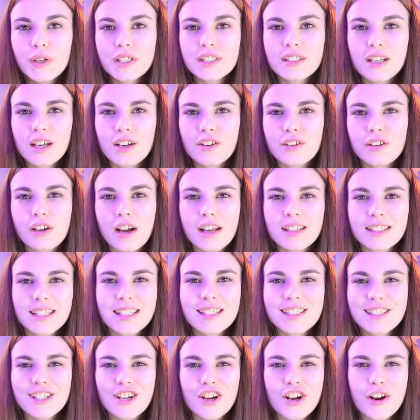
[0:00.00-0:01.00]
What is going on, guys?
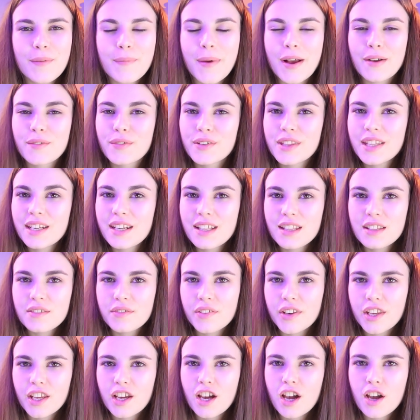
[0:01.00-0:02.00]
It's Lauren. I'm back with another
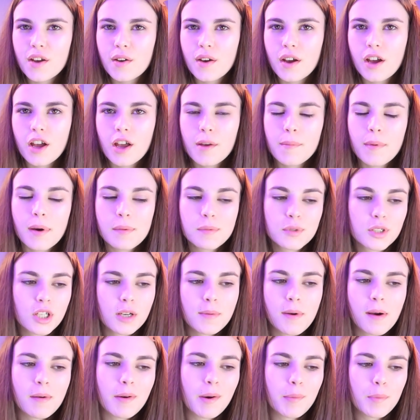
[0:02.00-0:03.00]
video. I'm
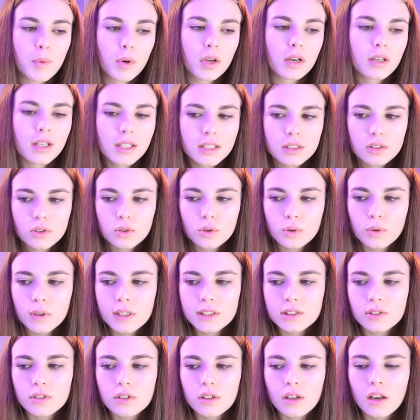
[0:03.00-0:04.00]
sorry about my boiler. It's
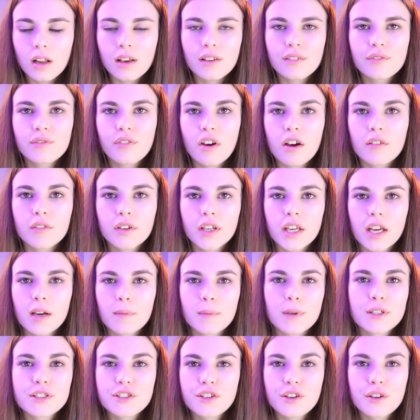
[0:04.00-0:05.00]
always on at like 5
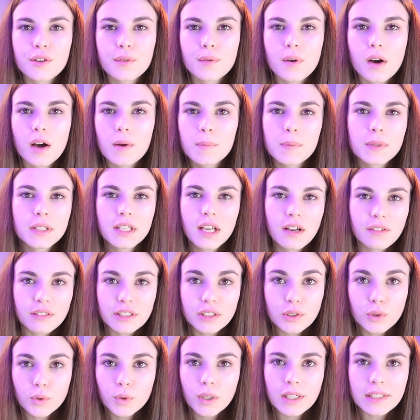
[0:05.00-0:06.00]
a.m. I don't know why, but yeah,
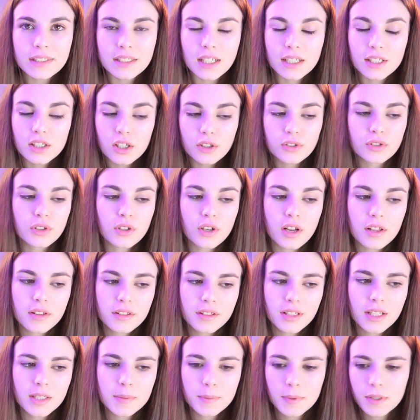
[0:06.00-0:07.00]
it always like goes on. I
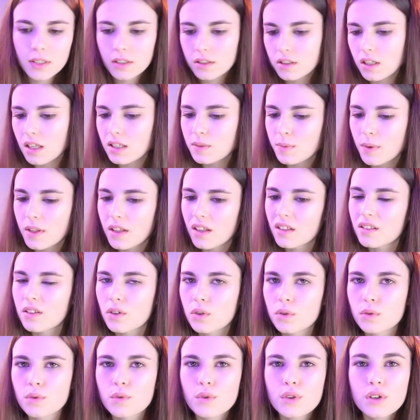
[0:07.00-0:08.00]
think that's because that's when like
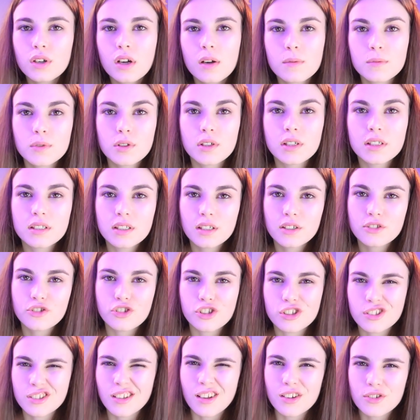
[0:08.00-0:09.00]
the whole walk comes on,
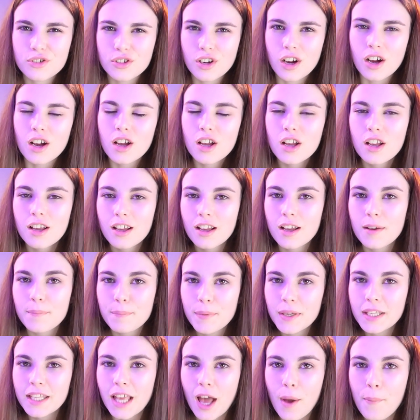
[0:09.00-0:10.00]
etc.
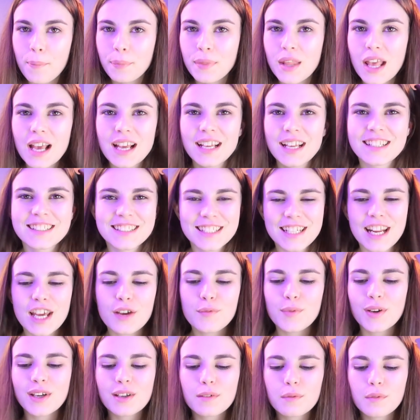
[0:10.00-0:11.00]
But yeah,
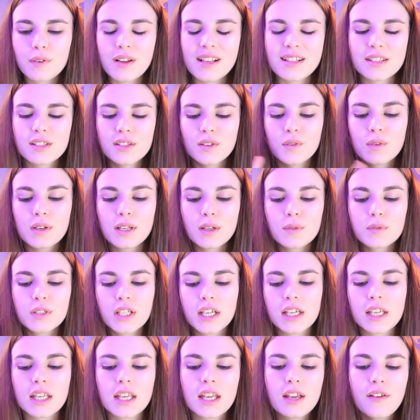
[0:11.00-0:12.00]
today we're gonna react to Lil
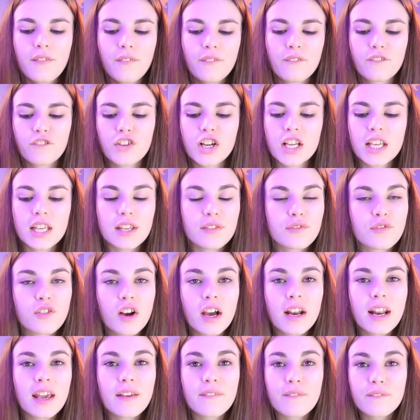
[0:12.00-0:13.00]
Dicky Freaky
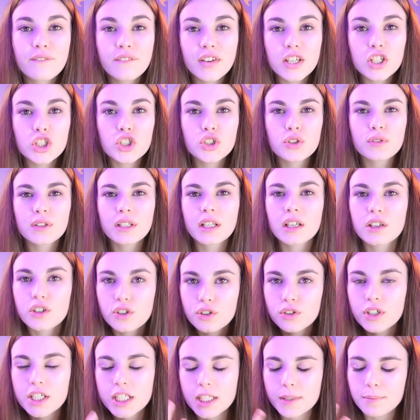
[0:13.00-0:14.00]
Friday featuring
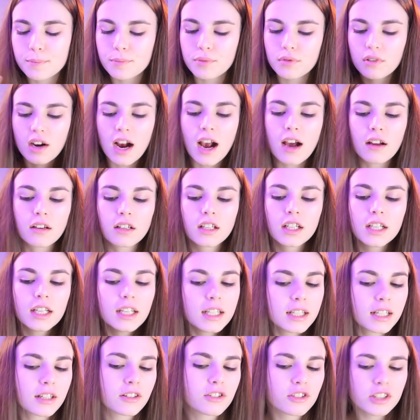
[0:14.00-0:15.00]
Chris Brown.
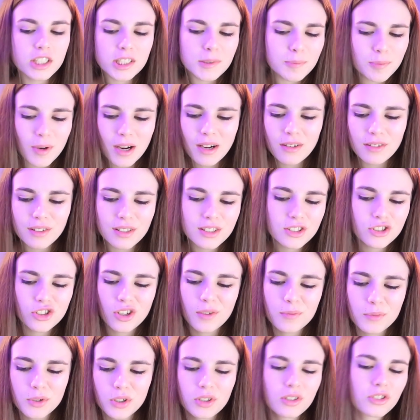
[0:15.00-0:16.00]
Now Chris Brown has
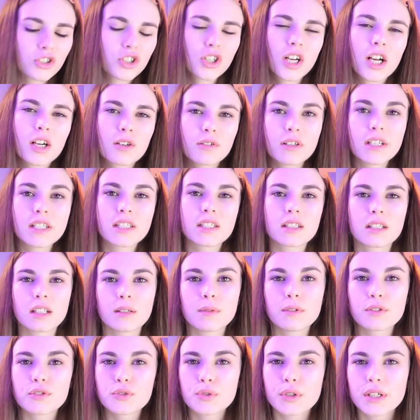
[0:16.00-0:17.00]
jumped on a track
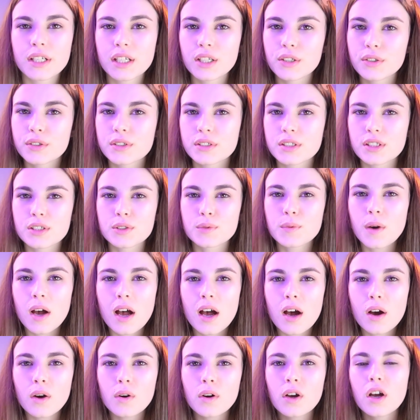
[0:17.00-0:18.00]
recently with Joyner Lucas as
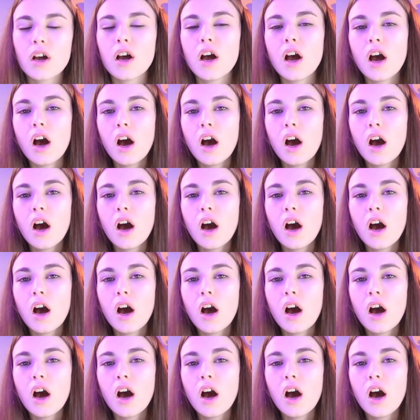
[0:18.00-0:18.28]
well.